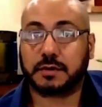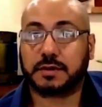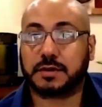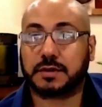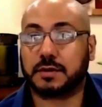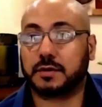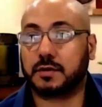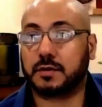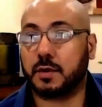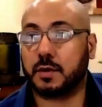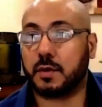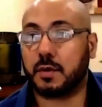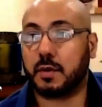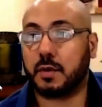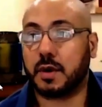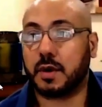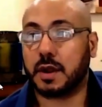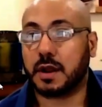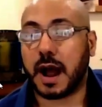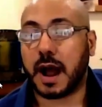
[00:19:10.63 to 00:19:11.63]

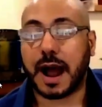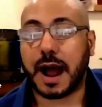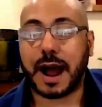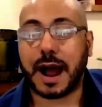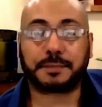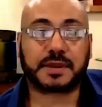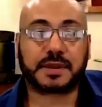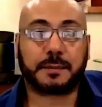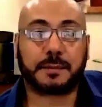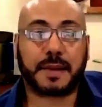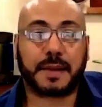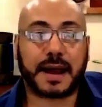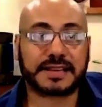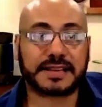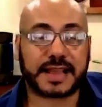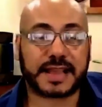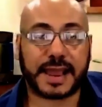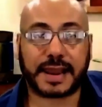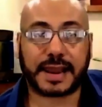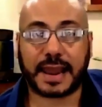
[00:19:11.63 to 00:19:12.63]
to optimize
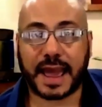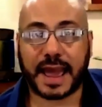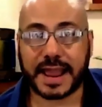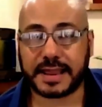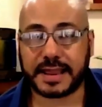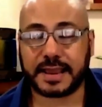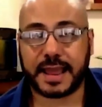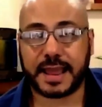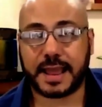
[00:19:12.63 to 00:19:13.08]
a like